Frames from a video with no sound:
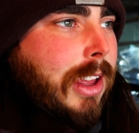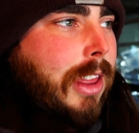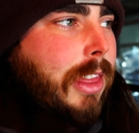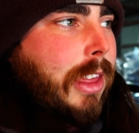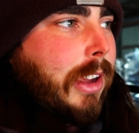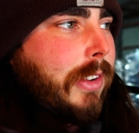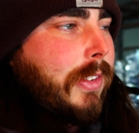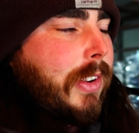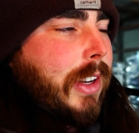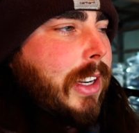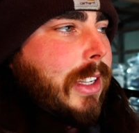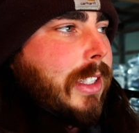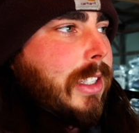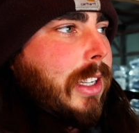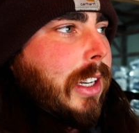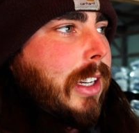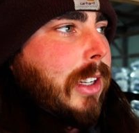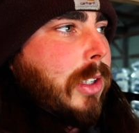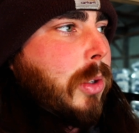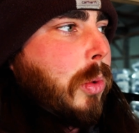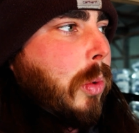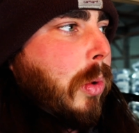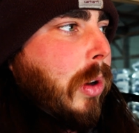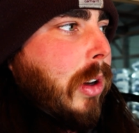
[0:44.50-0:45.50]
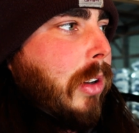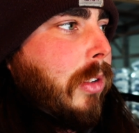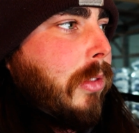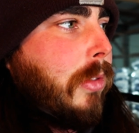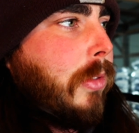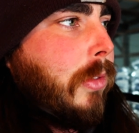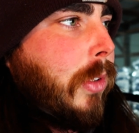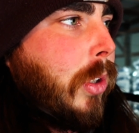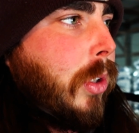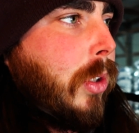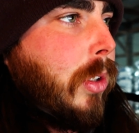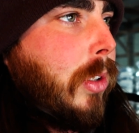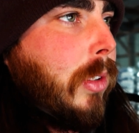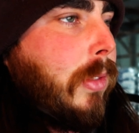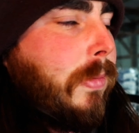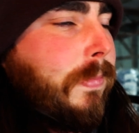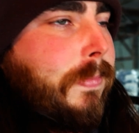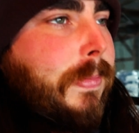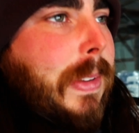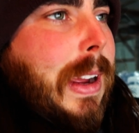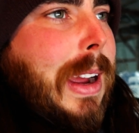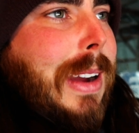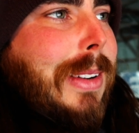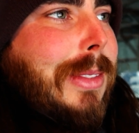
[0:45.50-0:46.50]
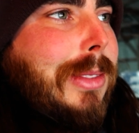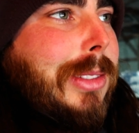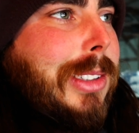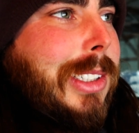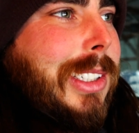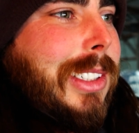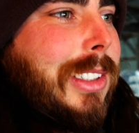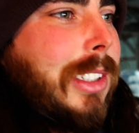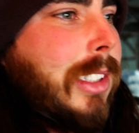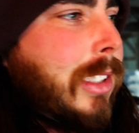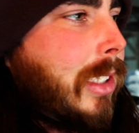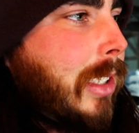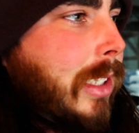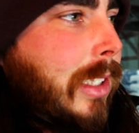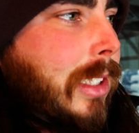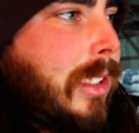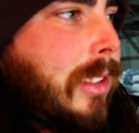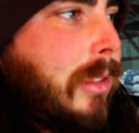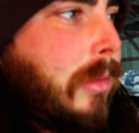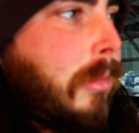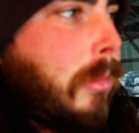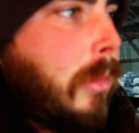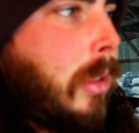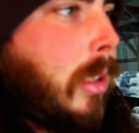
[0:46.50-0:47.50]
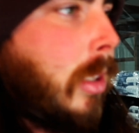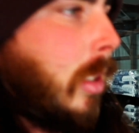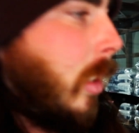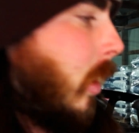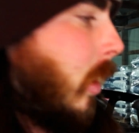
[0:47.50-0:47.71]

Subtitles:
Think of it as like a 12-volt outlet system.